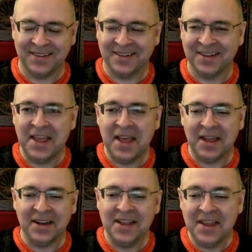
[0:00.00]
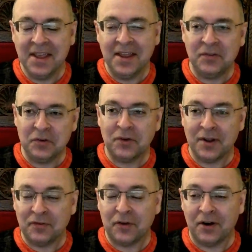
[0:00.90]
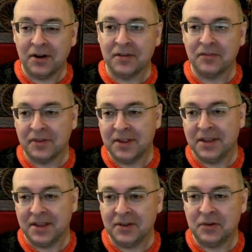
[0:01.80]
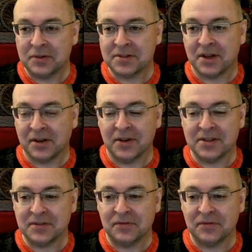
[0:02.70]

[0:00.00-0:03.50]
And if you read far enough into A Song of Ice and Fire,